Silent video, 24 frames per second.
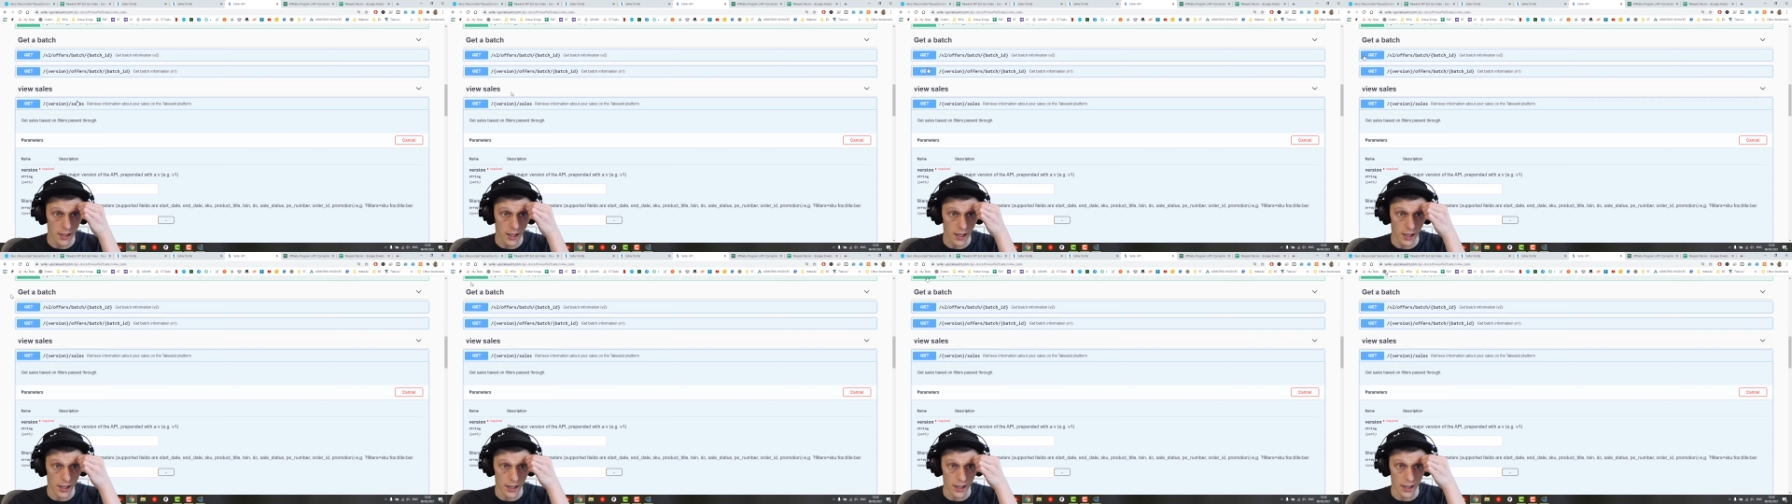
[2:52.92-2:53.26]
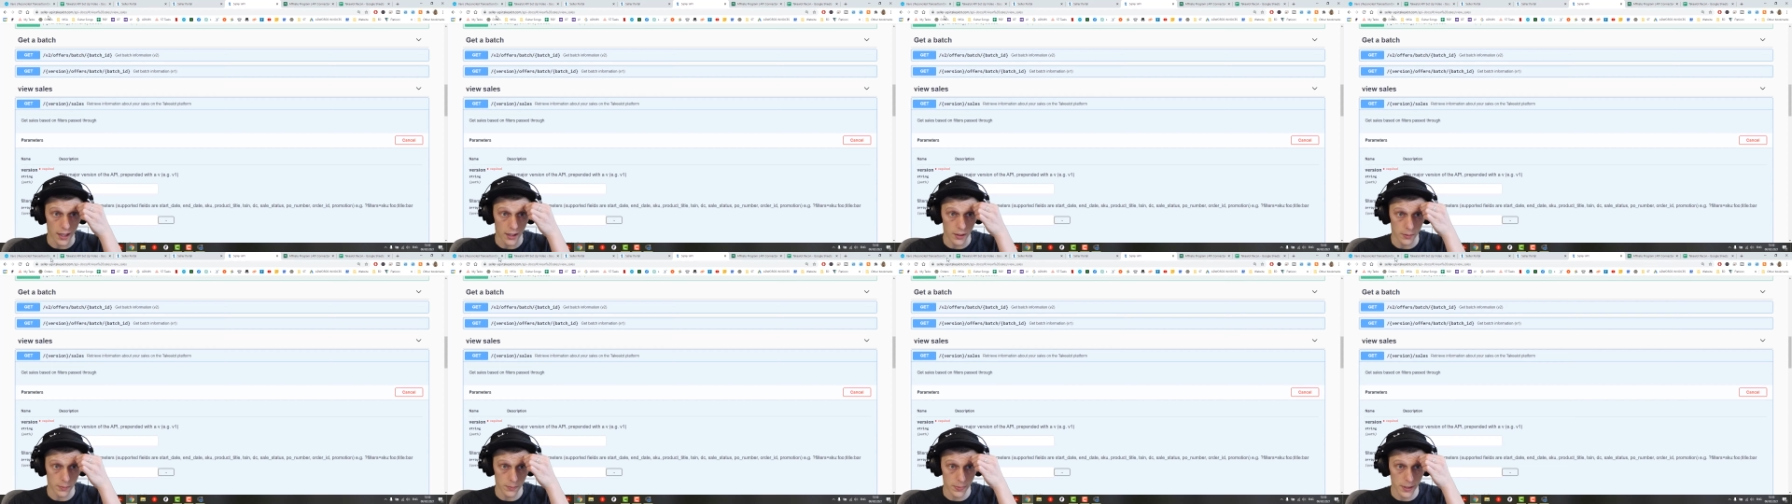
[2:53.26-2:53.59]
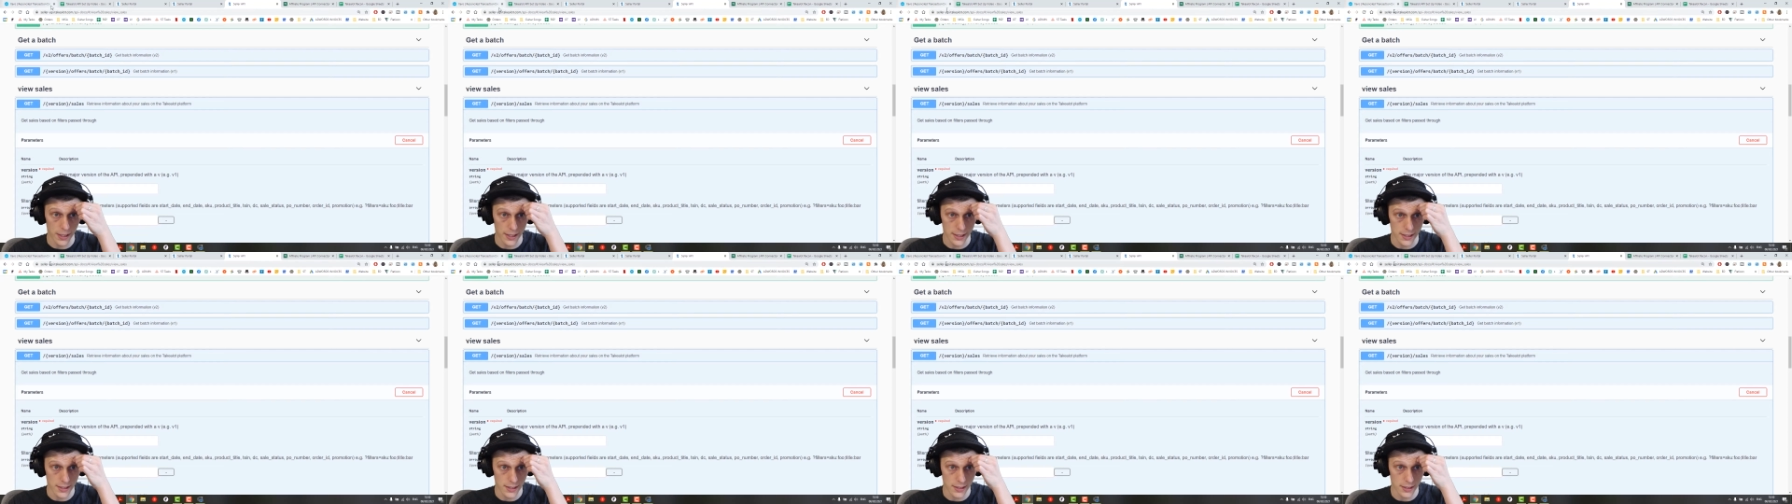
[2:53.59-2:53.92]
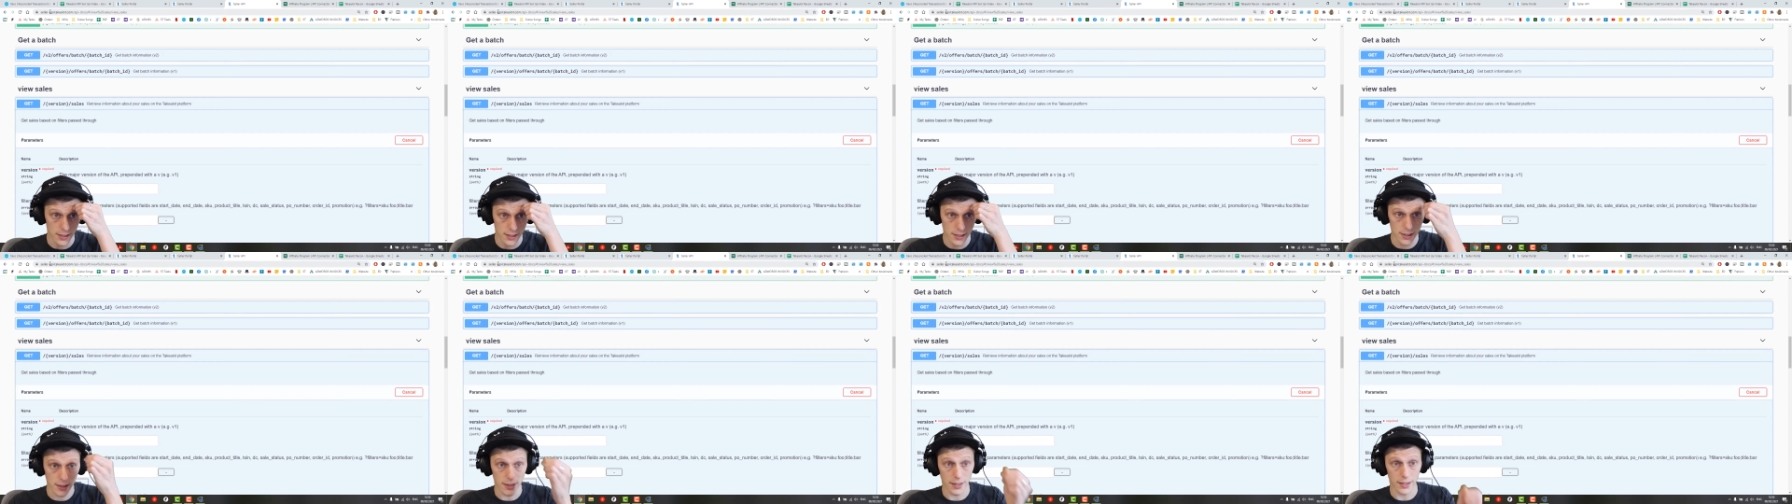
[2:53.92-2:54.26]
uh, I'll paste
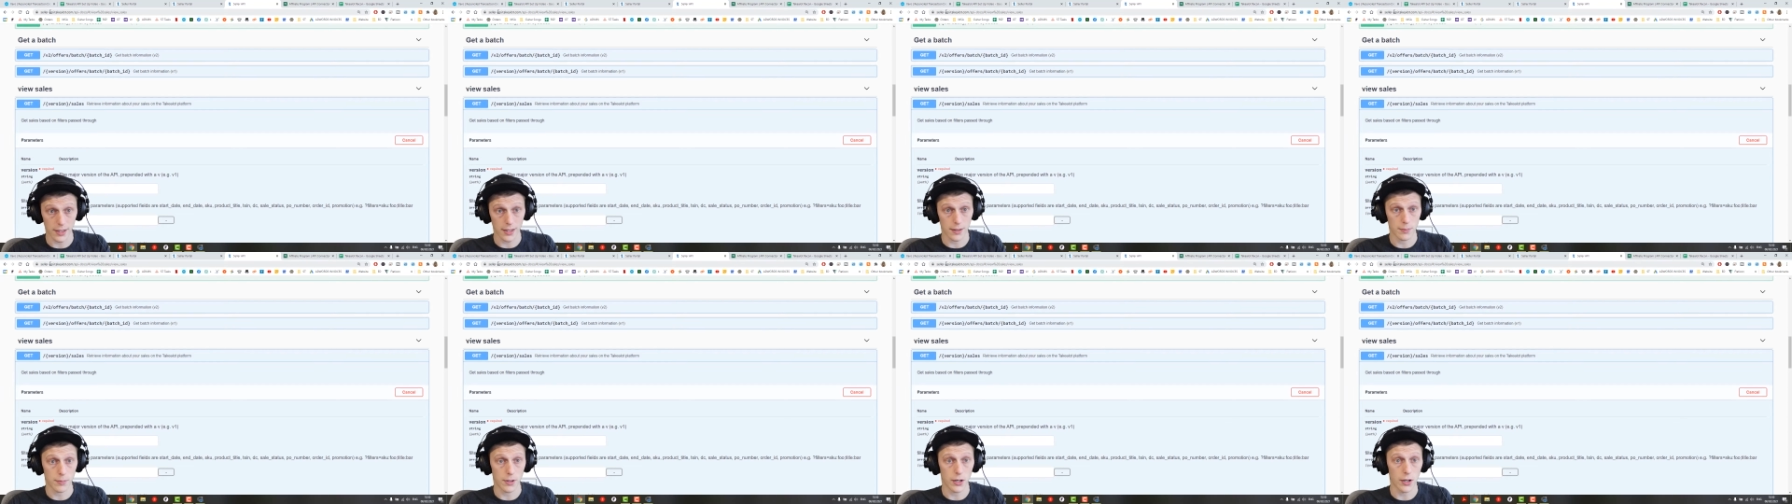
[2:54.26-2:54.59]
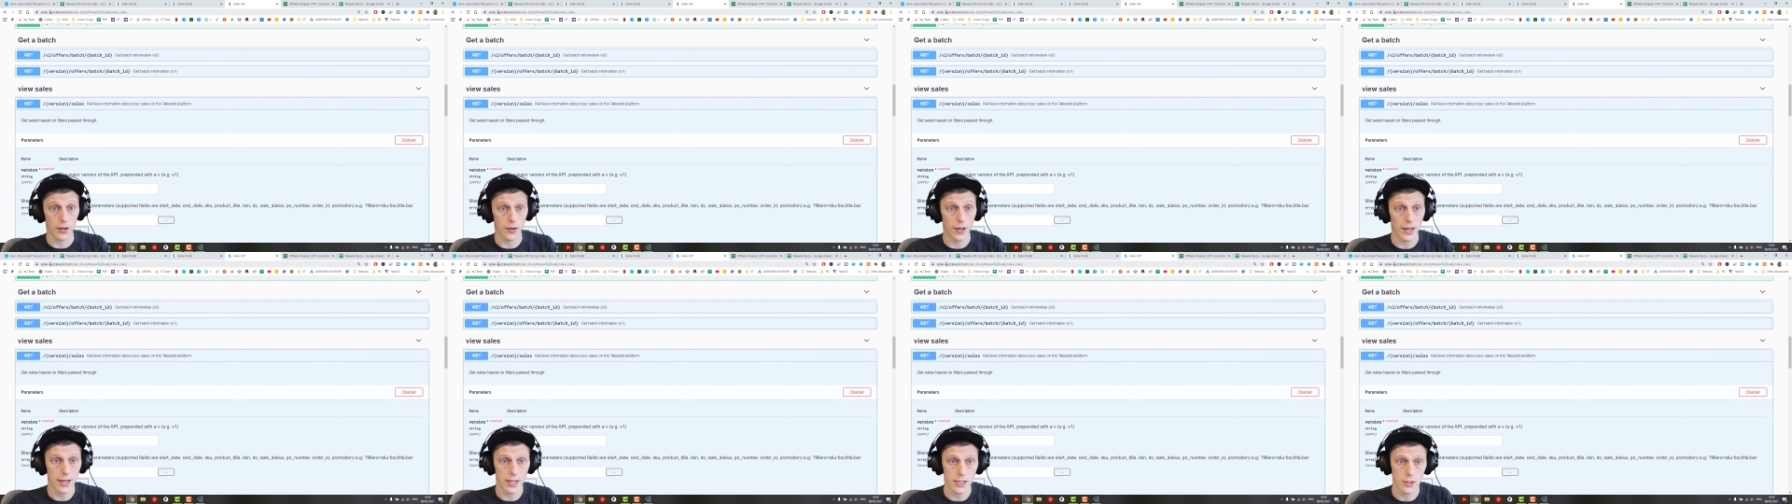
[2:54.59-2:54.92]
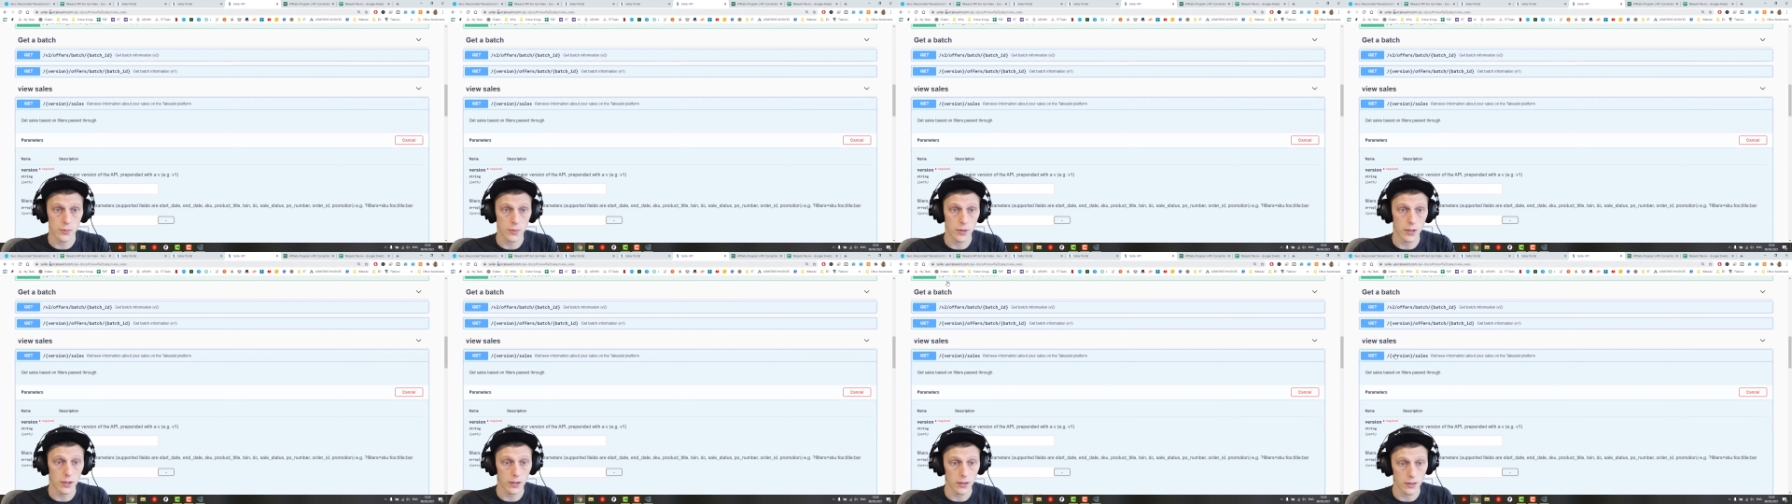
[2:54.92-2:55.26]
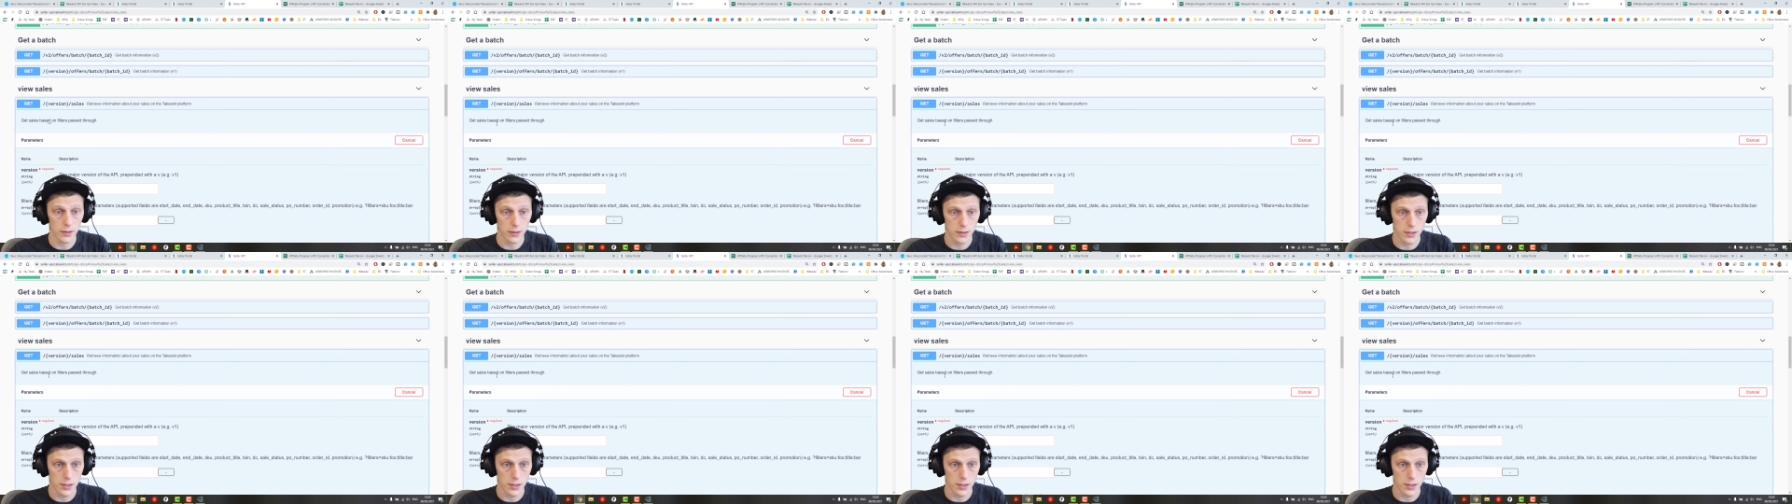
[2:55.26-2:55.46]
this link below as well,